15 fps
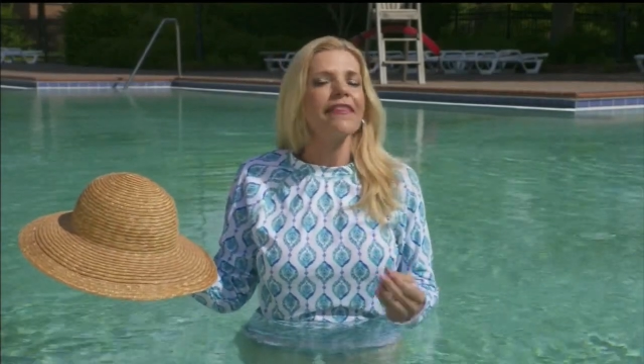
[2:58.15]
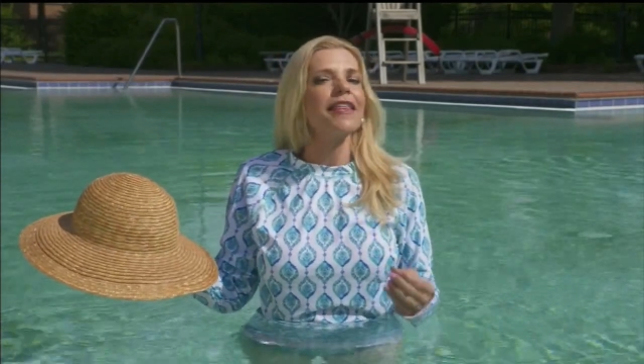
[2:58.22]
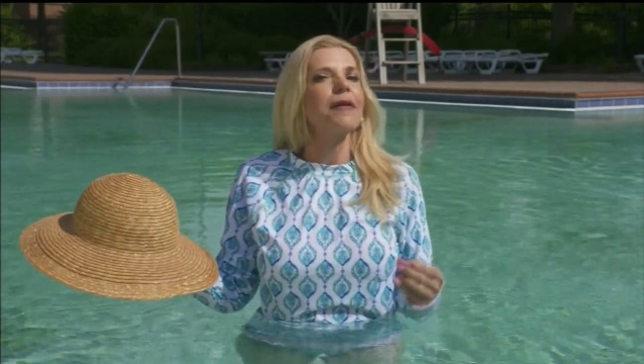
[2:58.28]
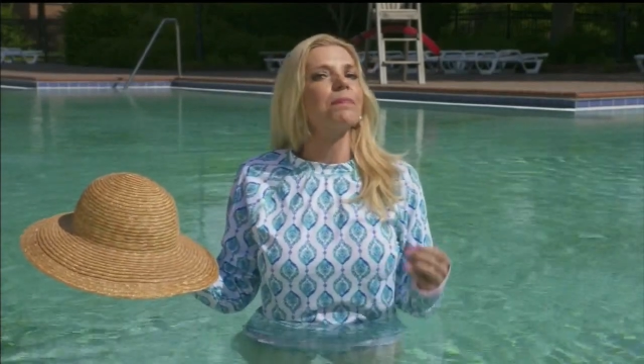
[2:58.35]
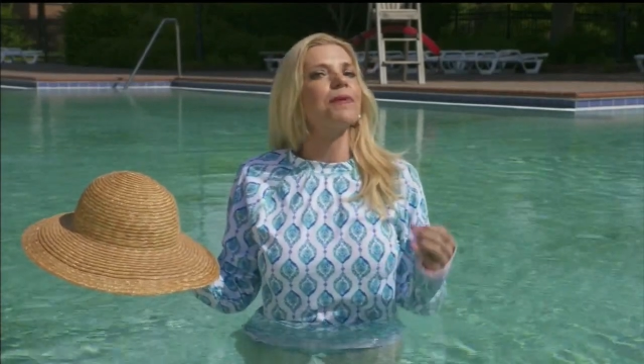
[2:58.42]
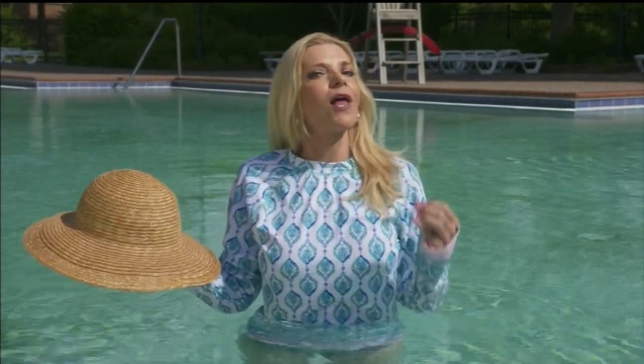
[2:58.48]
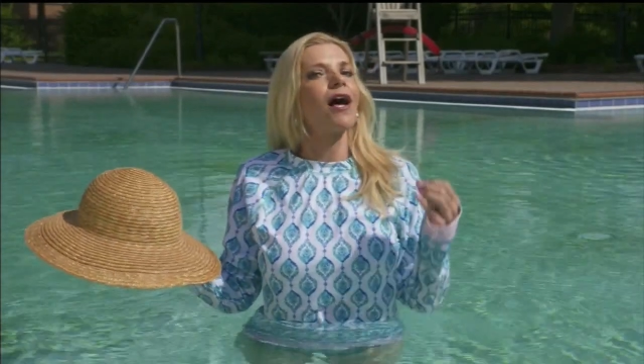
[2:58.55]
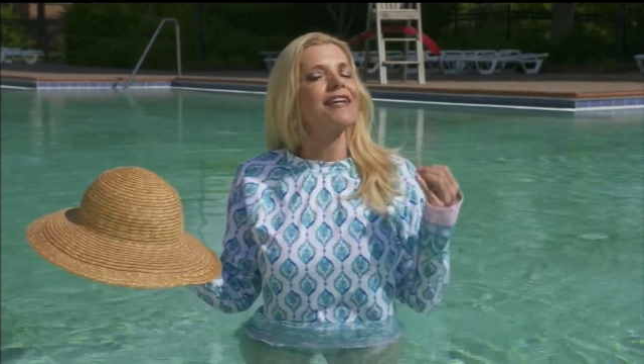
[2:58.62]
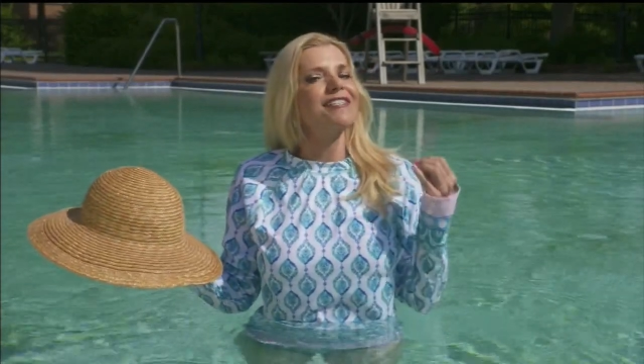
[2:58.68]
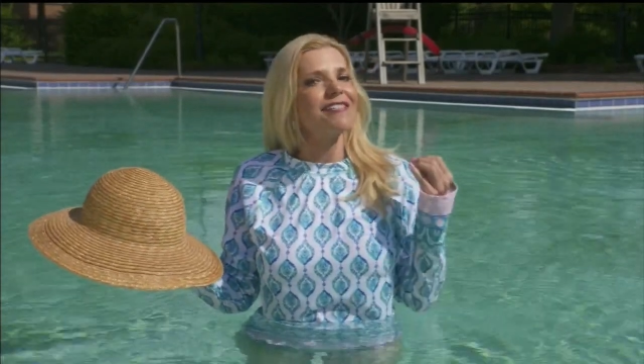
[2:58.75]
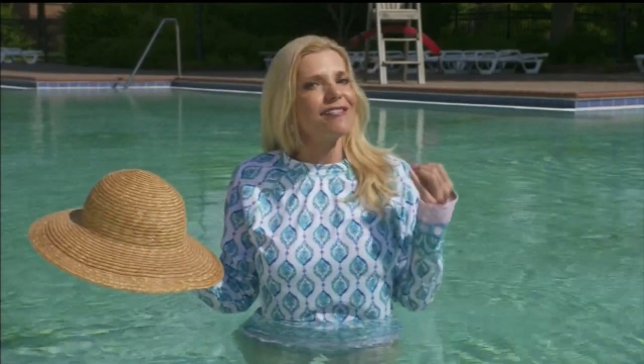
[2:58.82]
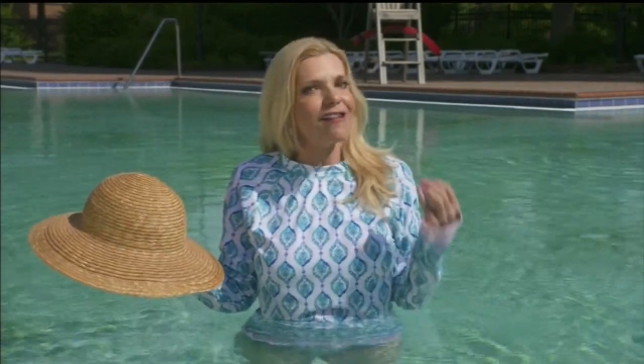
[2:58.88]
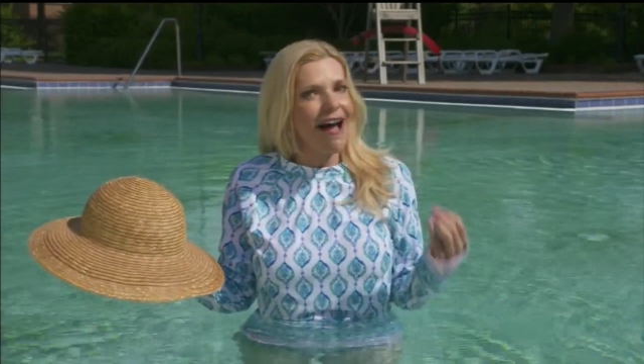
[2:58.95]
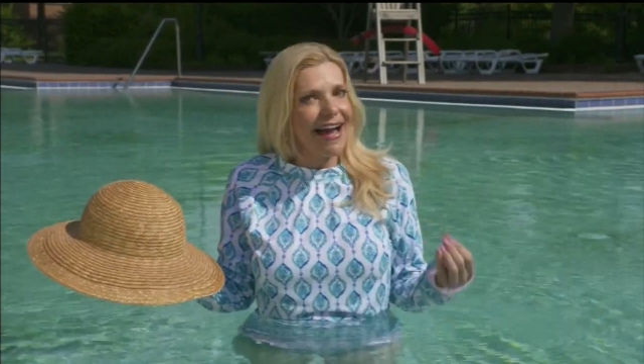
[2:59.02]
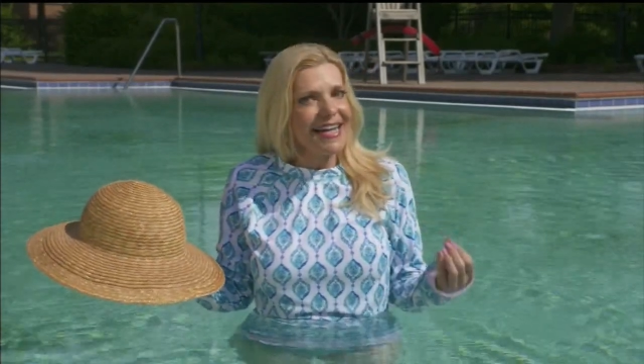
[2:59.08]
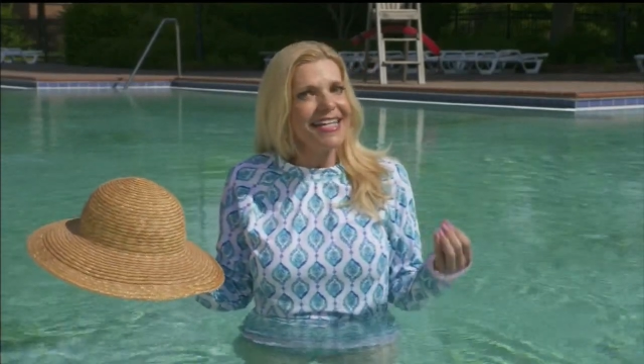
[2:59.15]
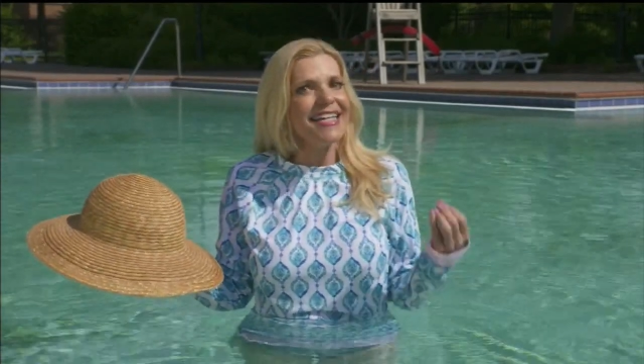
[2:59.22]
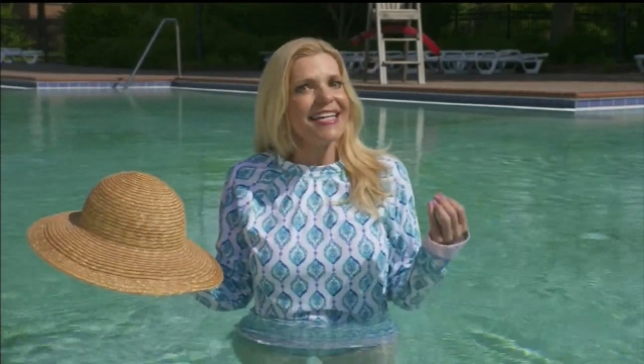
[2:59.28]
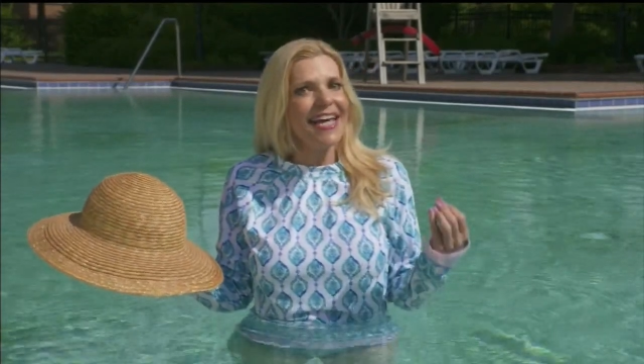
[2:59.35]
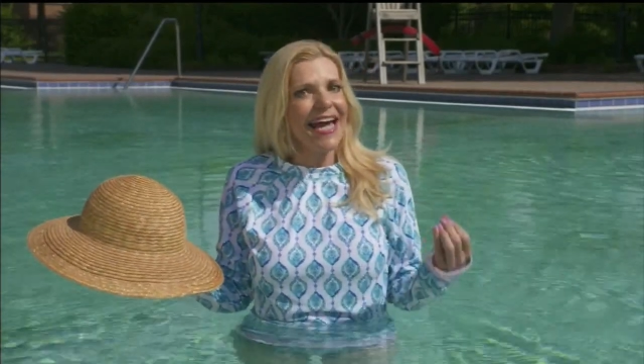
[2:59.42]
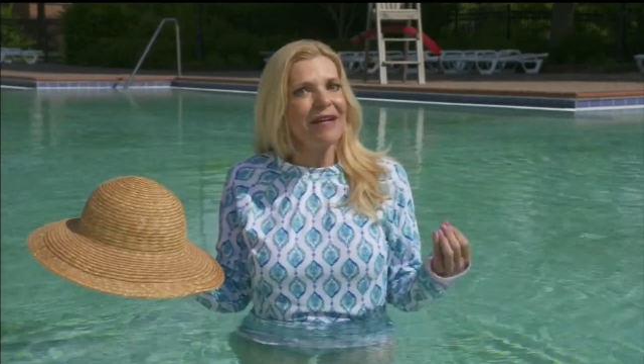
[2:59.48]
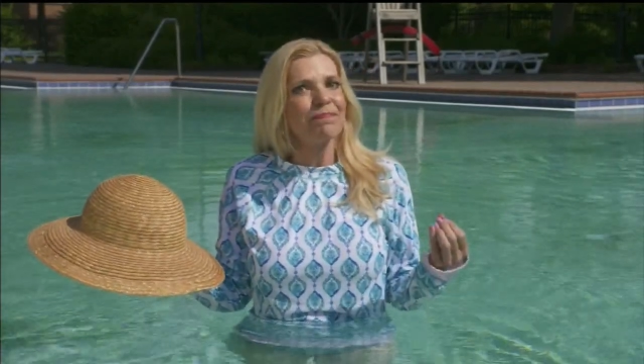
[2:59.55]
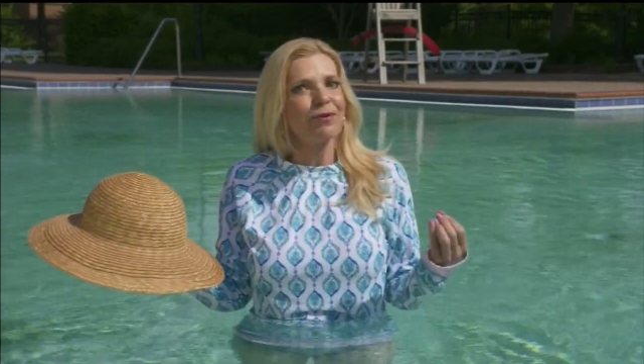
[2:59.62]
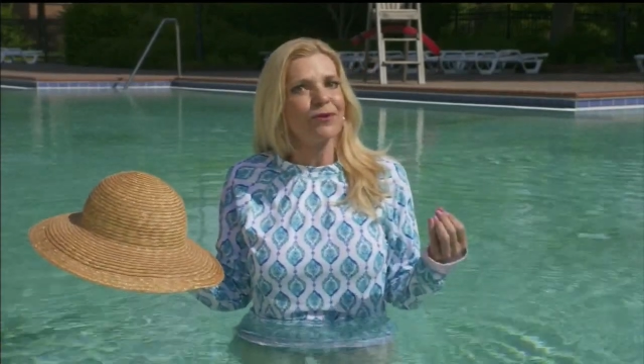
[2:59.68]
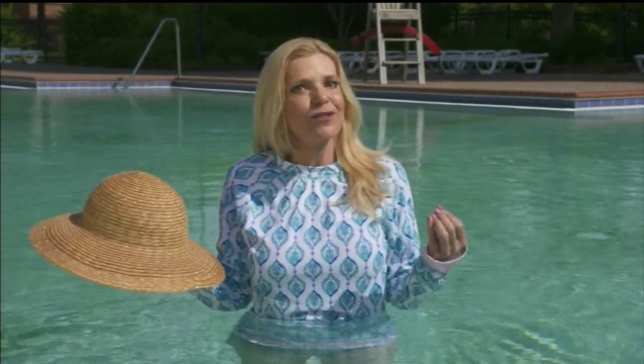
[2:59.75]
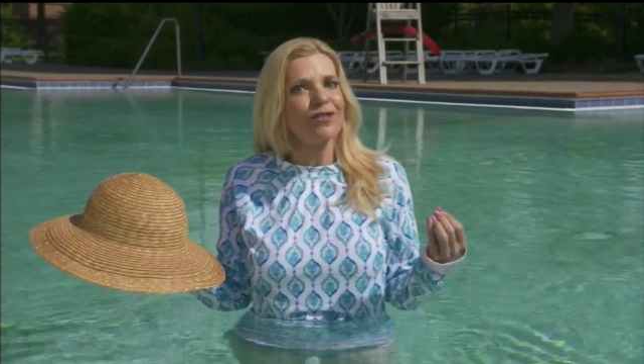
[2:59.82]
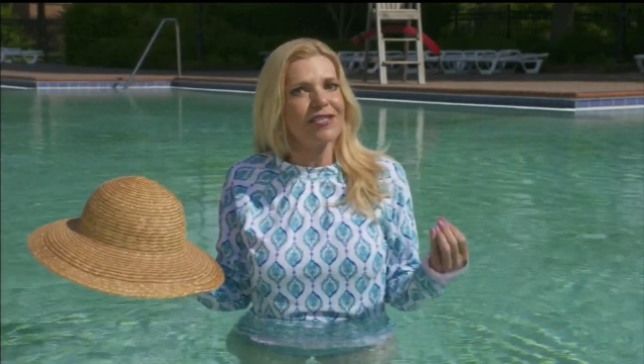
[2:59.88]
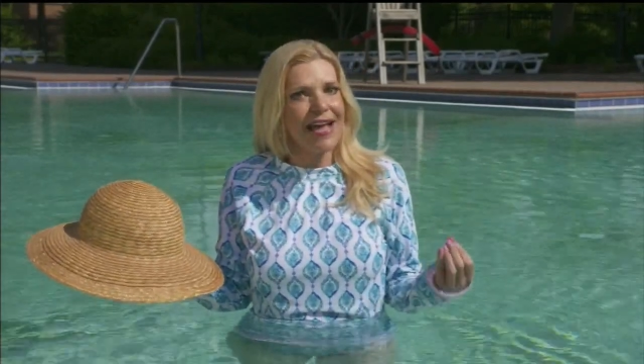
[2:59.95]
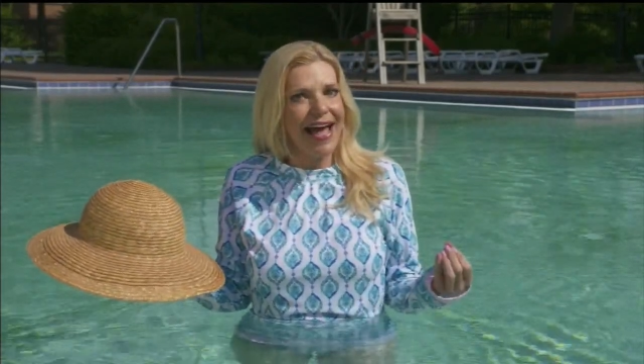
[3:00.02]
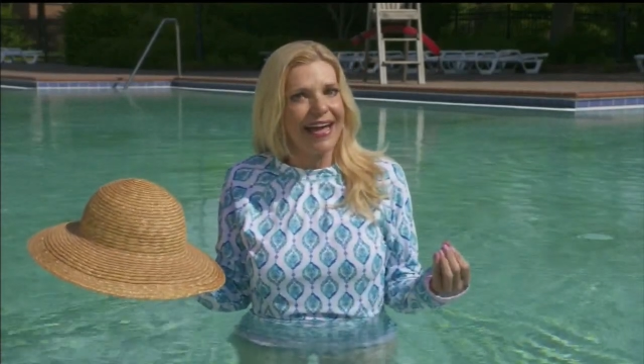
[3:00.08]
that blocks
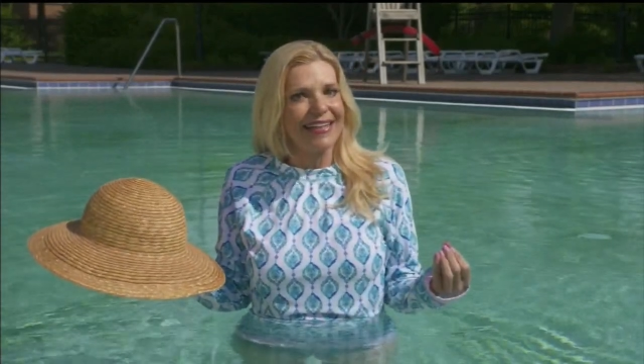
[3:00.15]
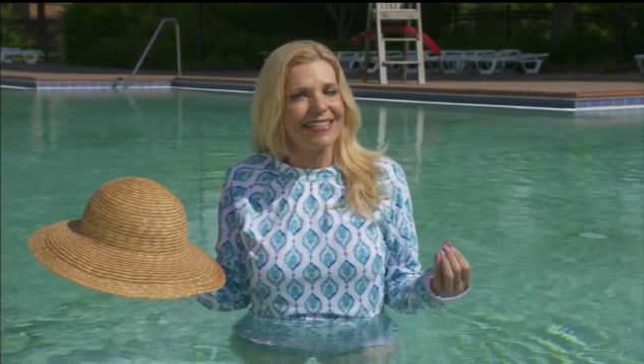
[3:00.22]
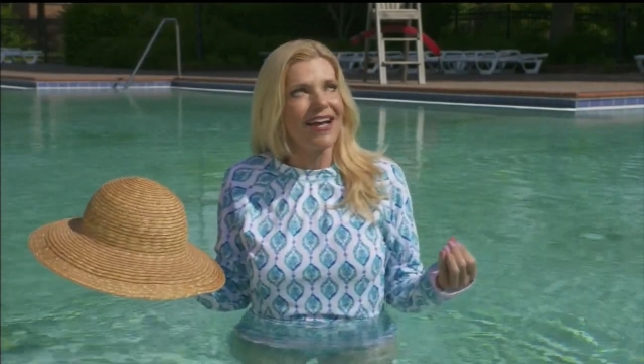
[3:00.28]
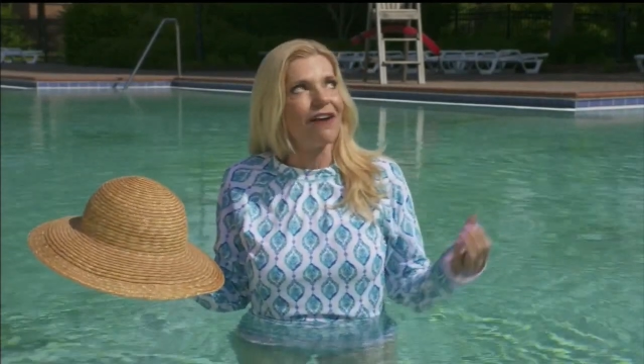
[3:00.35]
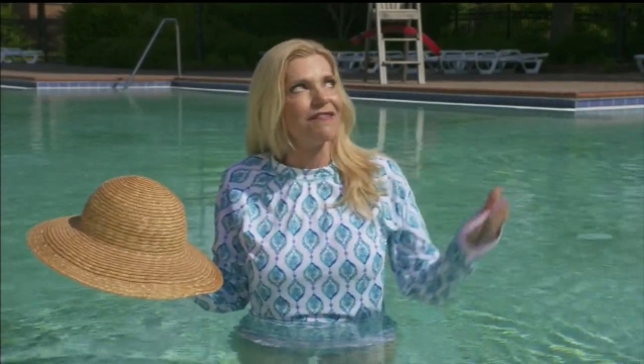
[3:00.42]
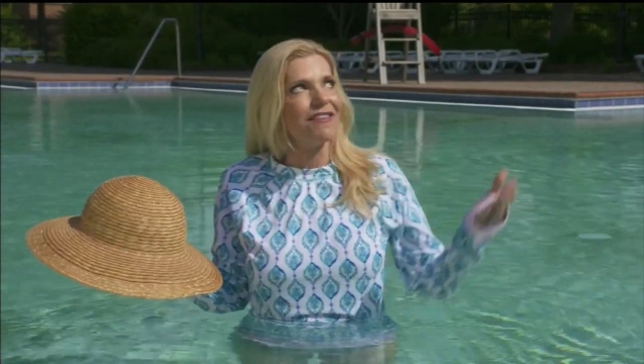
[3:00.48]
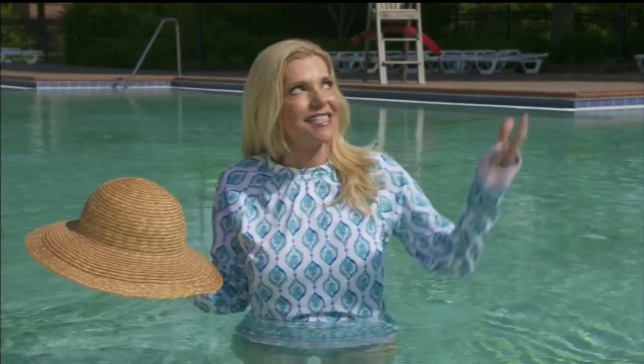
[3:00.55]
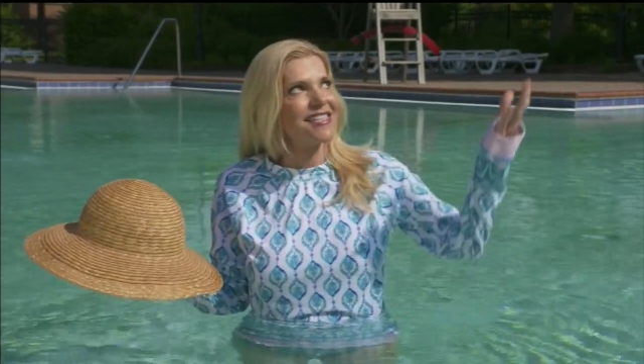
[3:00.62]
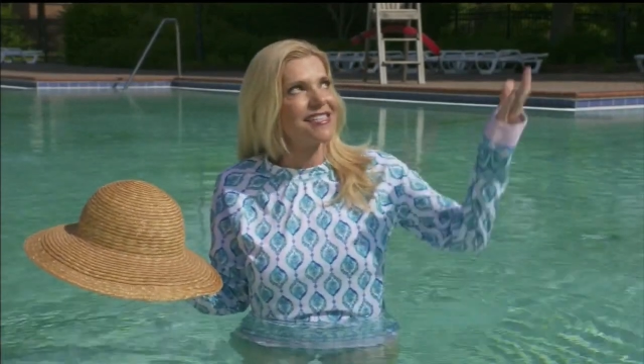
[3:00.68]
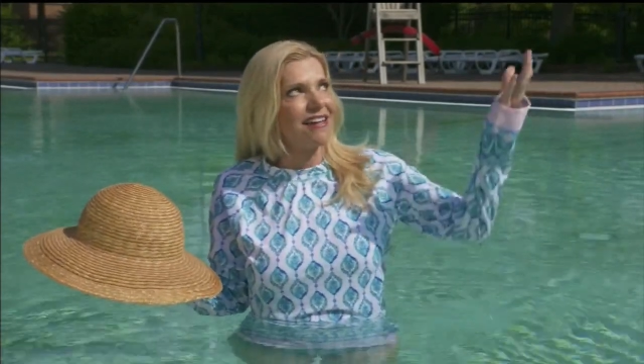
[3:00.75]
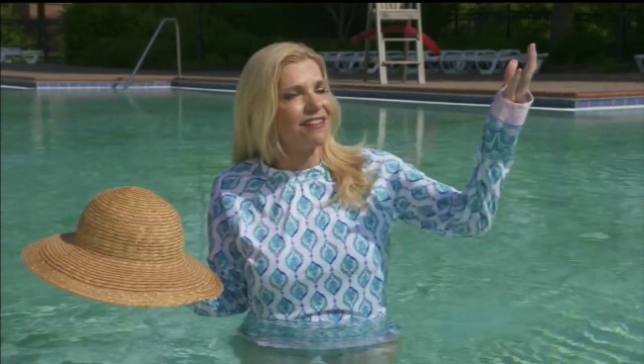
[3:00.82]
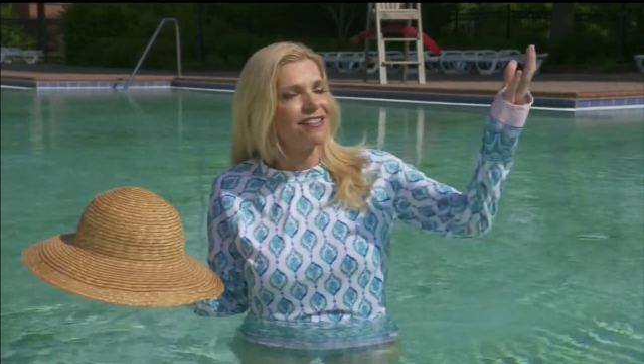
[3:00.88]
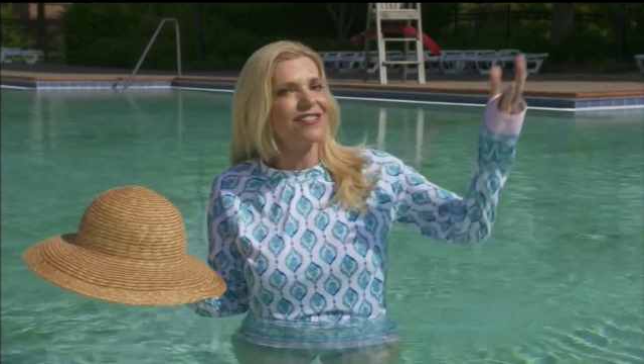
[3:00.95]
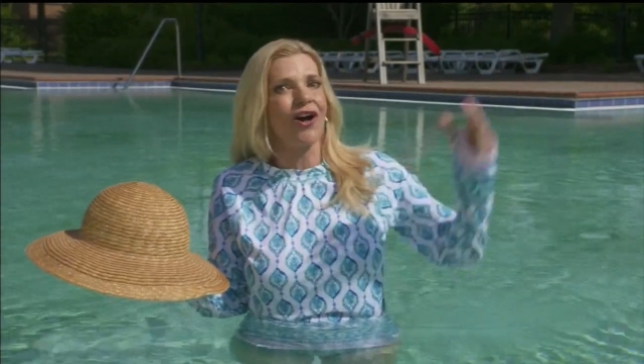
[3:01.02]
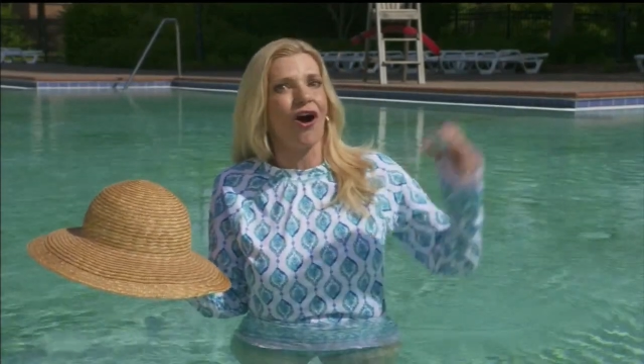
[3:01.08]
98% of the sun's